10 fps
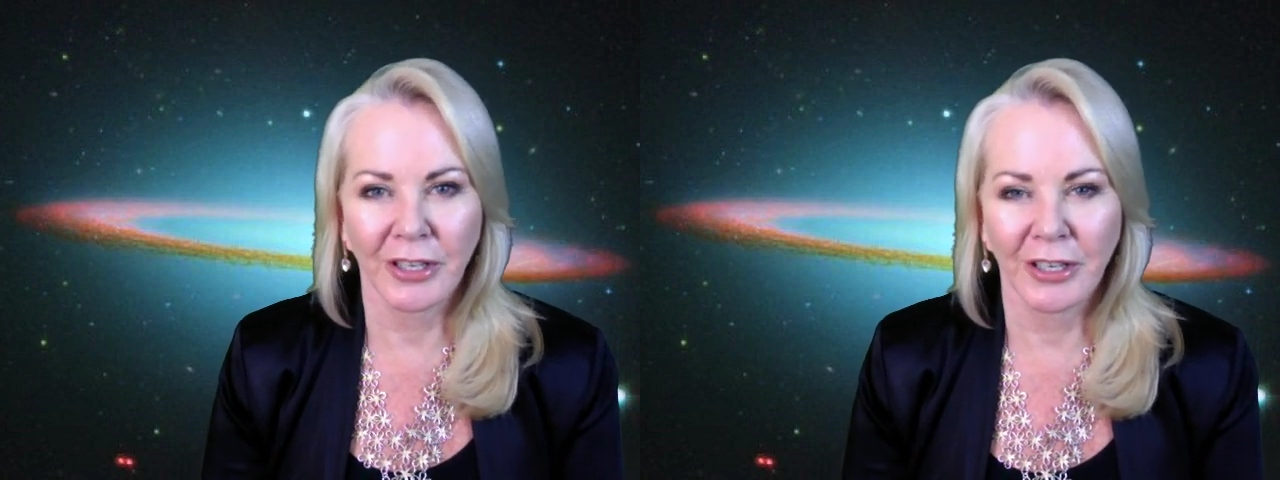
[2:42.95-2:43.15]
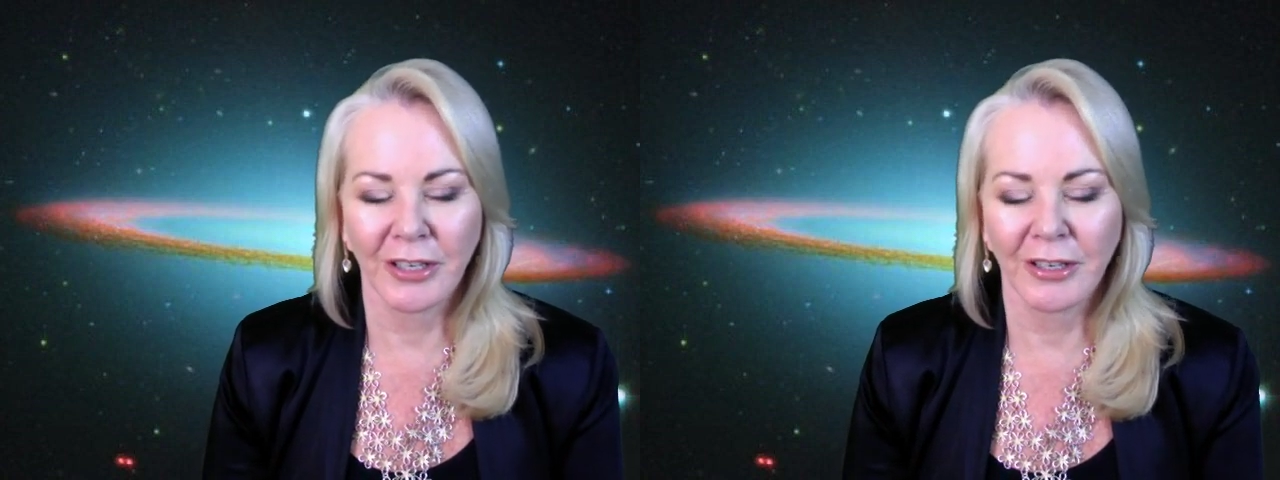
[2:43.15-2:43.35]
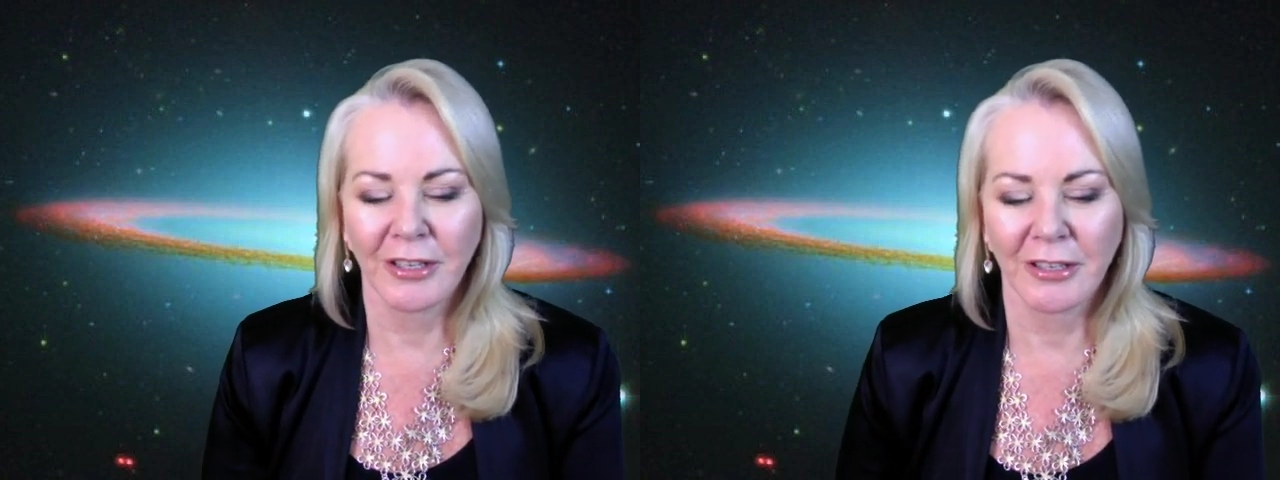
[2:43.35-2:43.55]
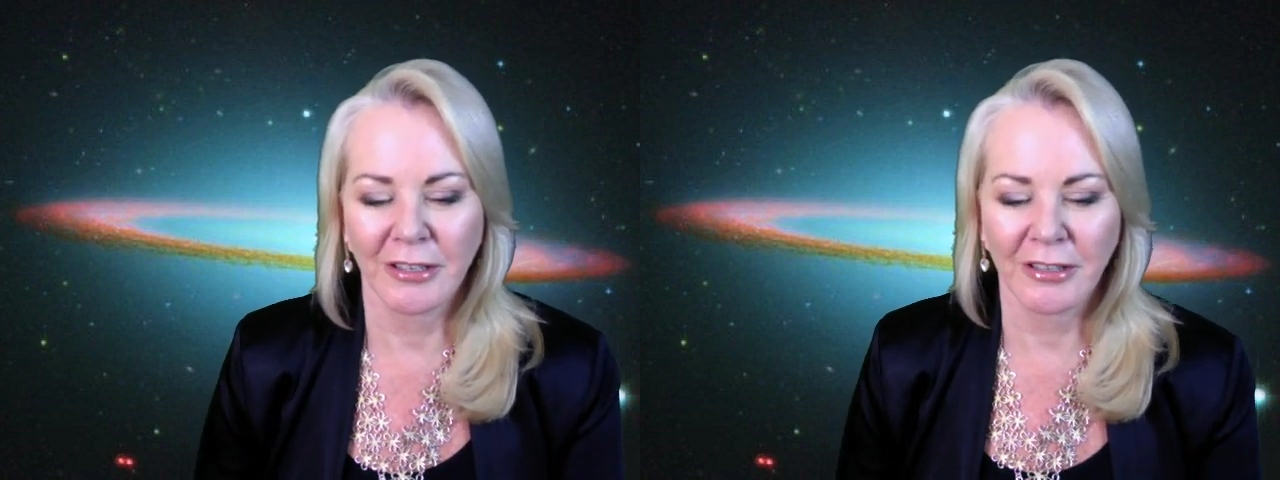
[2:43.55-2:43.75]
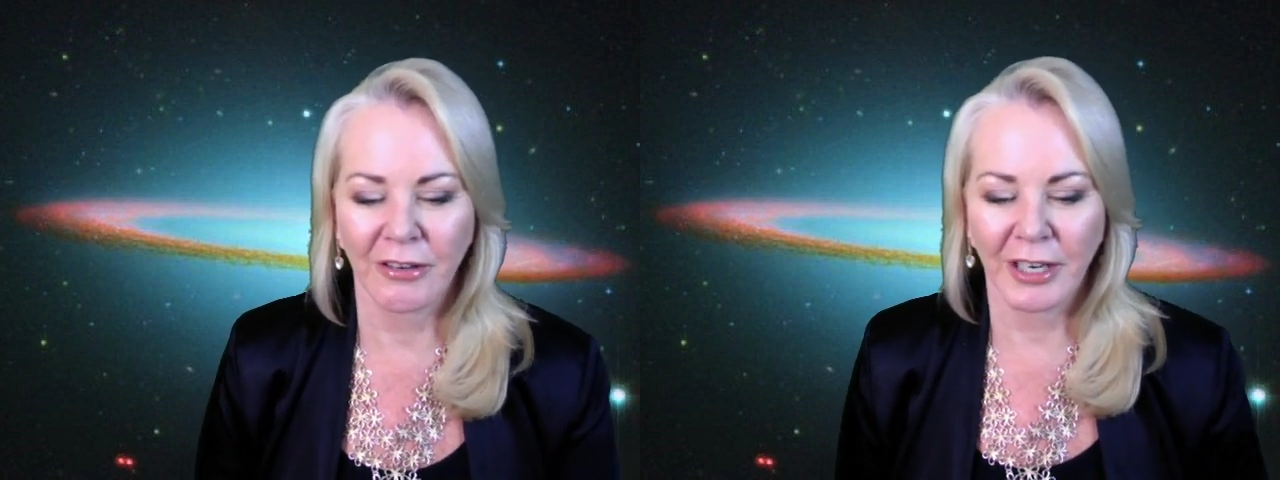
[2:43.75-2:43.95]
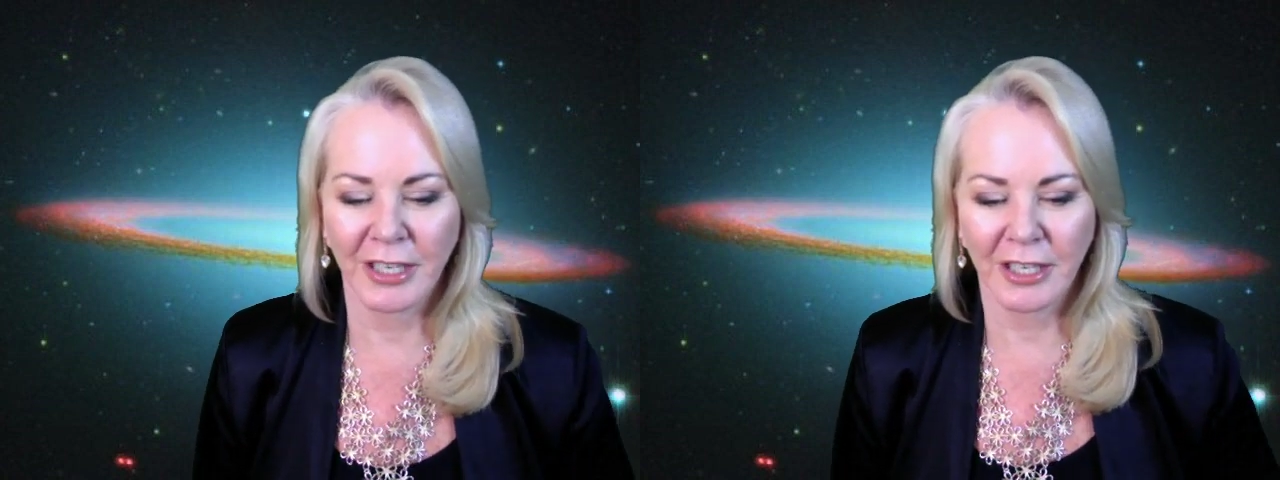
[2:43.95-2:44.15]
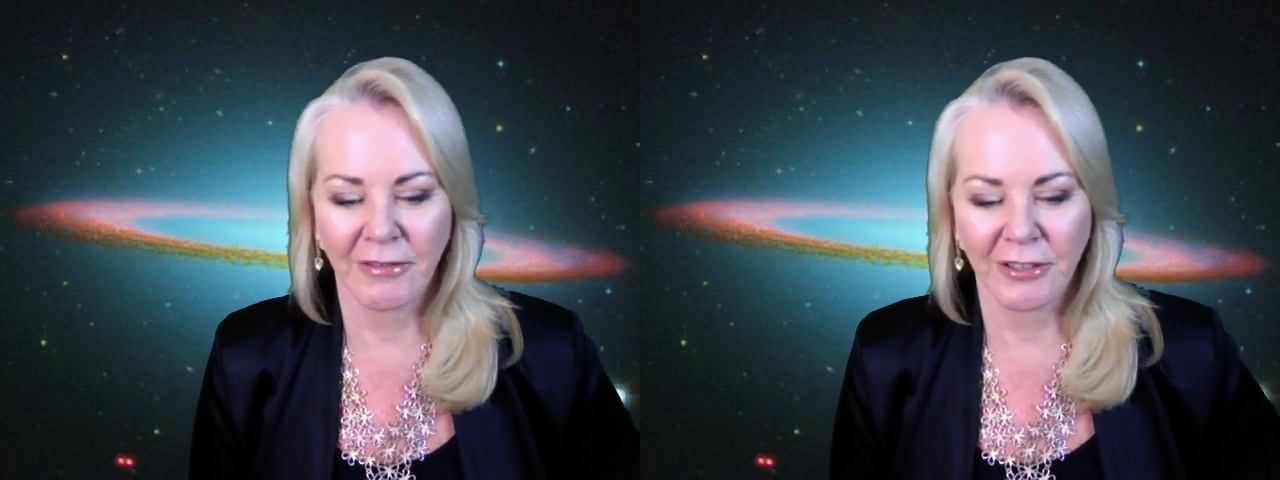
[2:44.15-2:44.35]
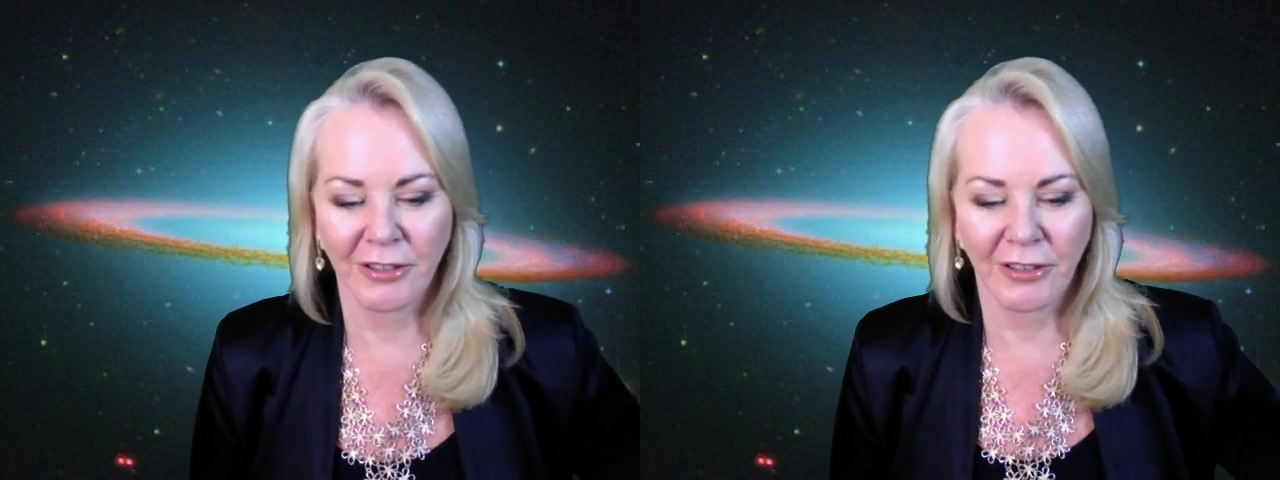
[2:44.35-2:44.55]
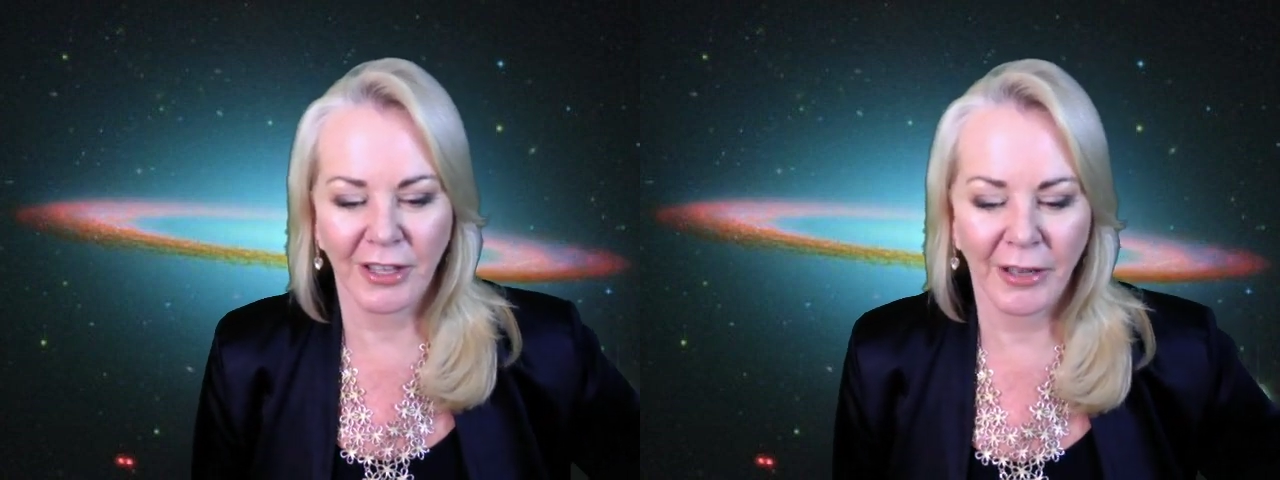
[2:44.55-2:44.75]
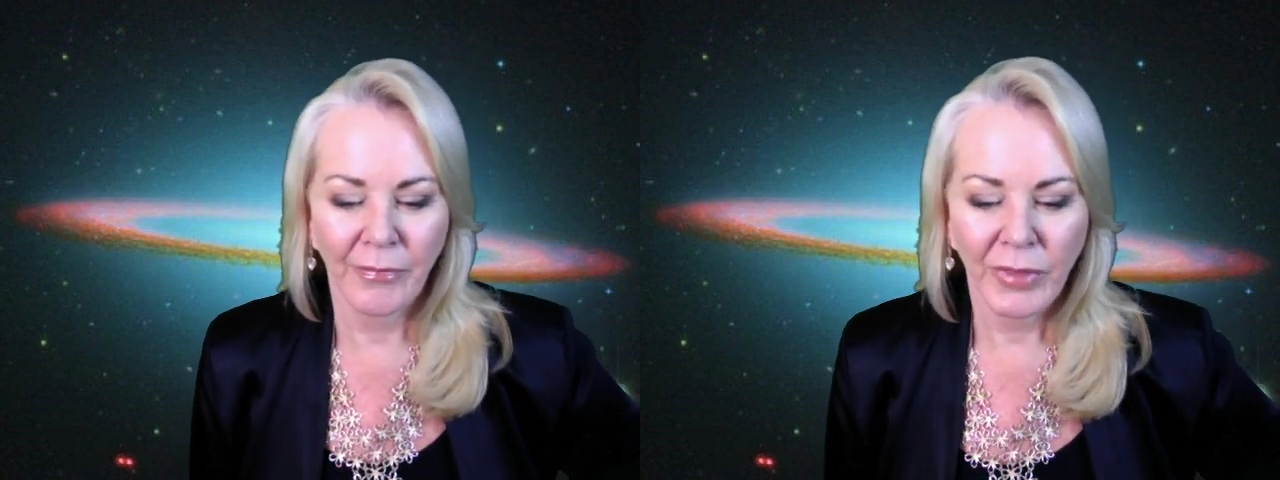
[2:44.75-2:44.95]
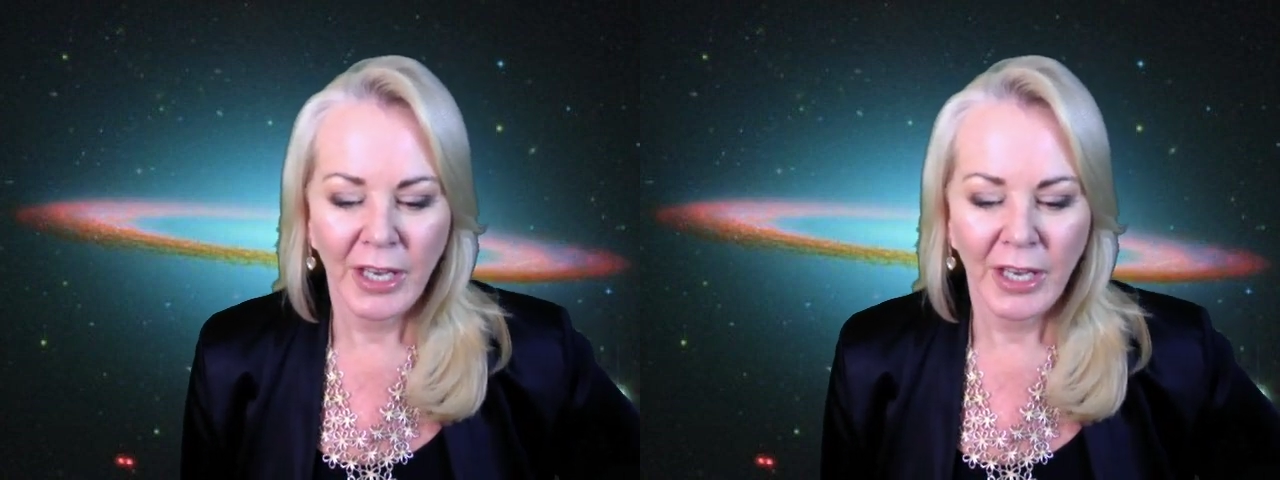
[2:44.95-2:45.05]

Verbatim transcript: then this is a great time to do that.